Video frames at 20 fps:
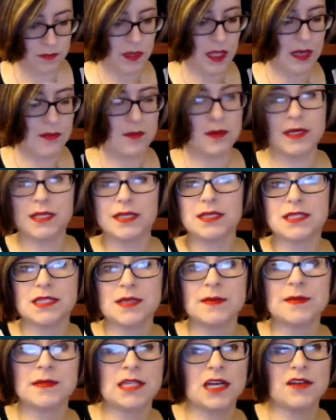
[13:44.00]
And putting in
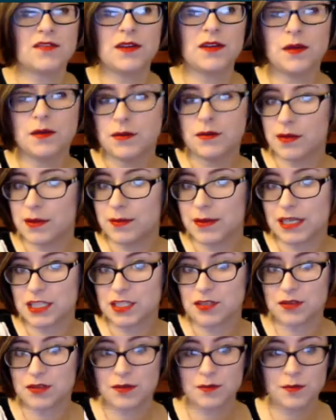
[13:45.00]
some stuff, you know, that maybe I
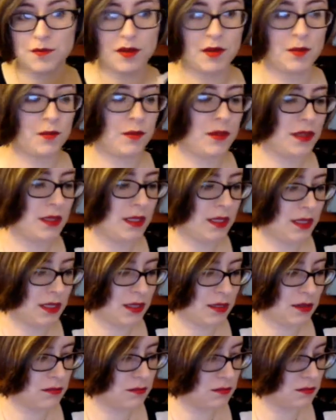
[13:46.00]
just couldn't fit in with the
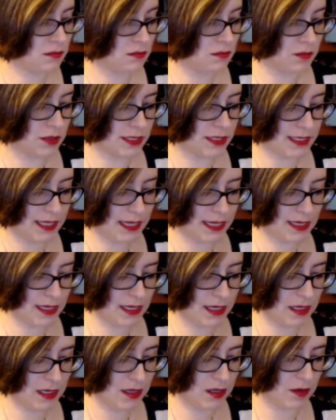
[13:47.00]

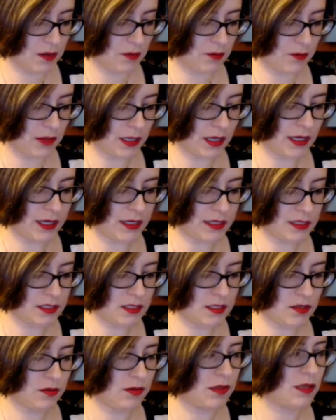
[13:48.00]
sanding, or where I cut in
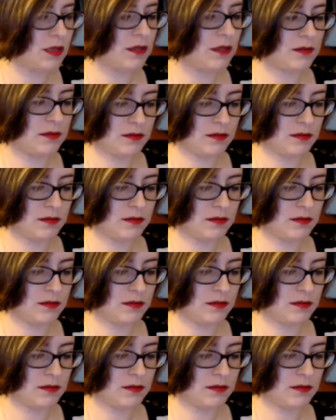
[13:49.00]
too far.